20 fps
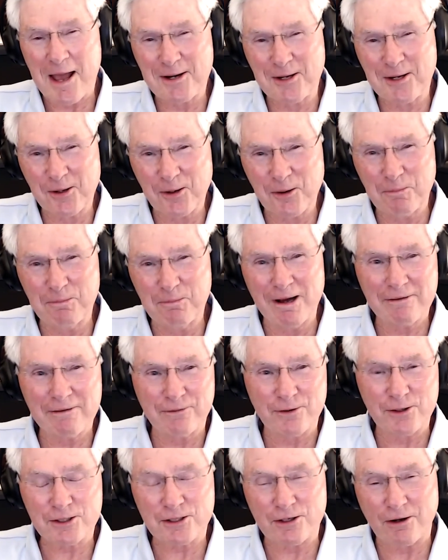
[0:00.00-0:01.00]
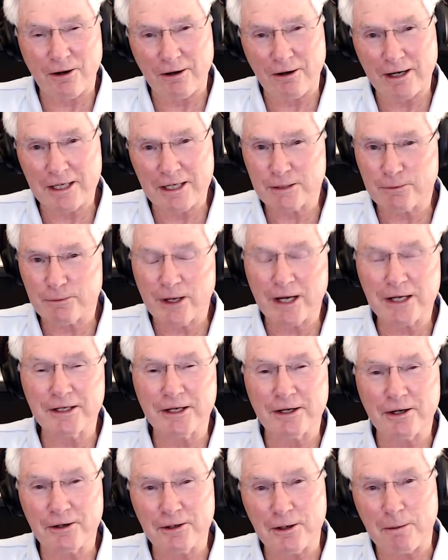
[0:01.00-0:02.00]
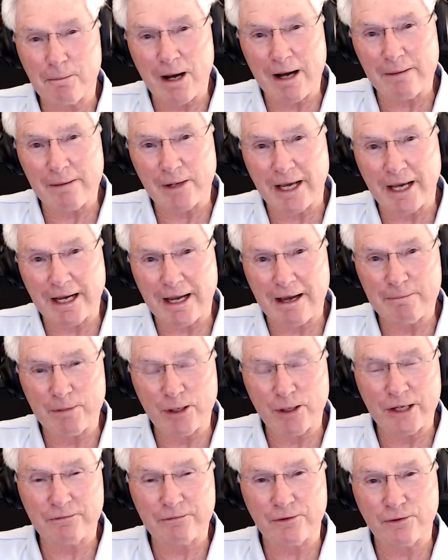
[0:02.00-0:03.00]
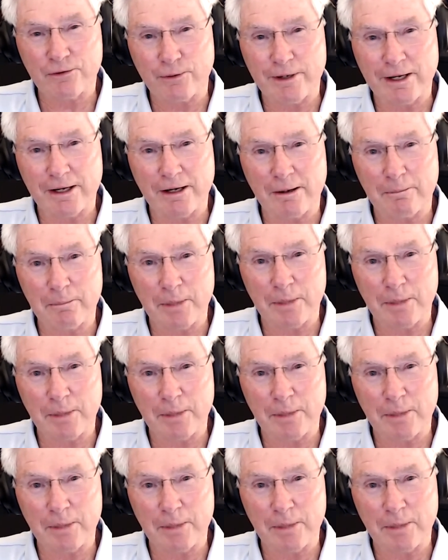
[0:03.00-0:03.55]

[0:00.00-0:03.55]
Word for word: I told my first daughter, I said, "Well, you know, your mom and I got married for three hundred